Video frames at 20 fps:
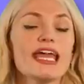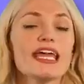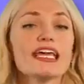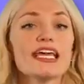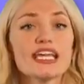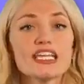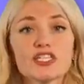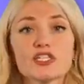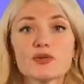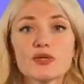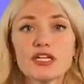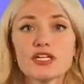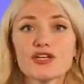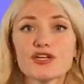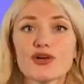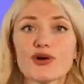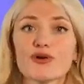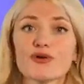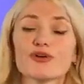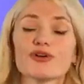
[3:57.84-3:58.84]
In case you
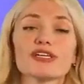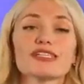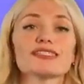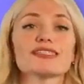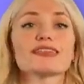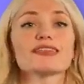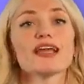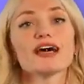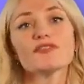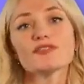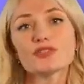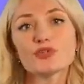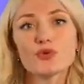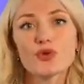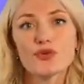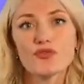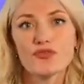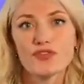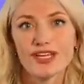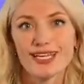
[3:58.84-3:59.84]
didn't know, Chris loves
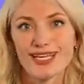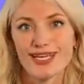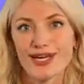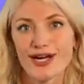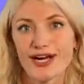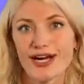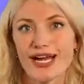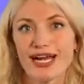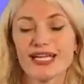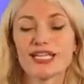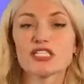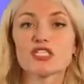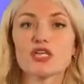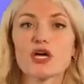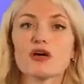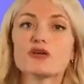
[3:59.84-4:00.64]
graffiti art, and it's